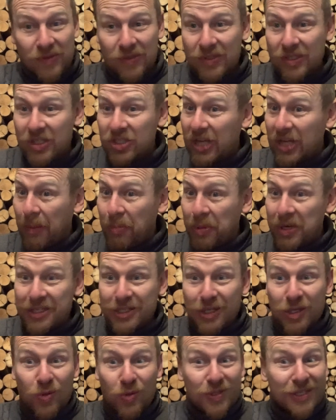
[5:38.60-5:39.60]
Japanese
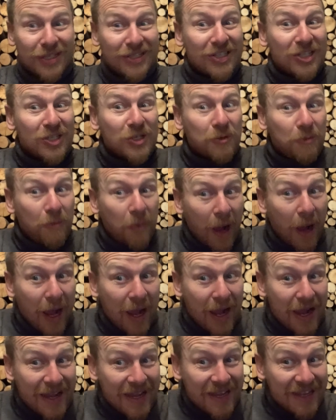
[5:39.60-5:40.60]
are using
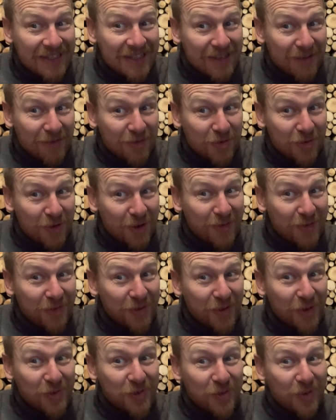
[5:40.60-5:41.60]
spies, everyone, for
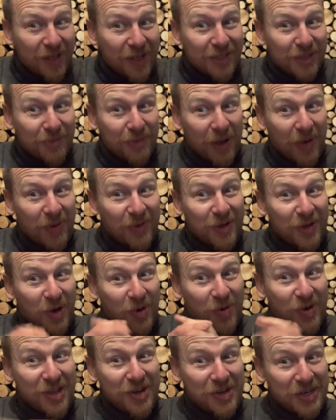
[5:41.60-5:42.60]
those who ask about
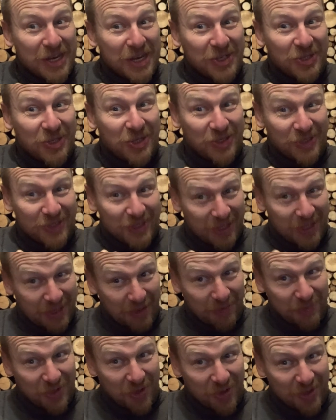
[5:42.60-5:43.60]
Korean ninjas.
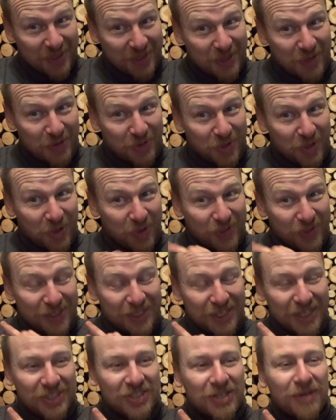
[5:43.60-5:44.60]
I'm talking to you, Chosen
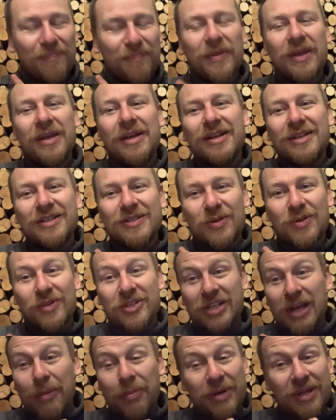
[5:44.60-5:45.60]
Ninja. So the
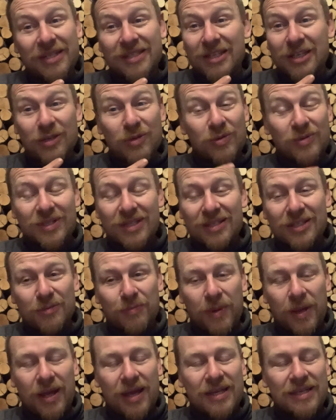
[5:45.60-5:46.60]
Japanese are using
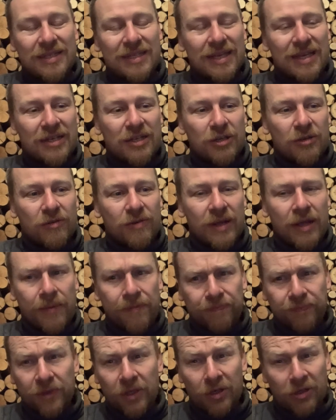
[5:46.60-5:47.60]
spies in Korea.
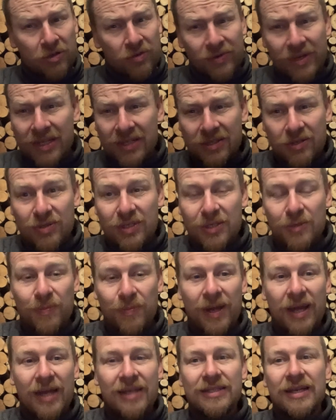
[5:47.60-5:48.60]
The Koreans using
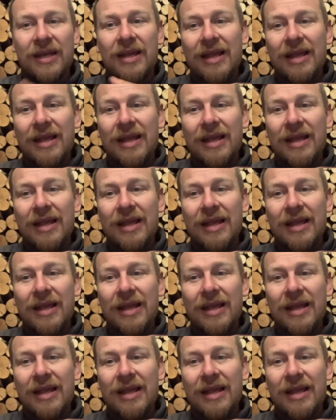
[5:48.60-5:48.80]
spies.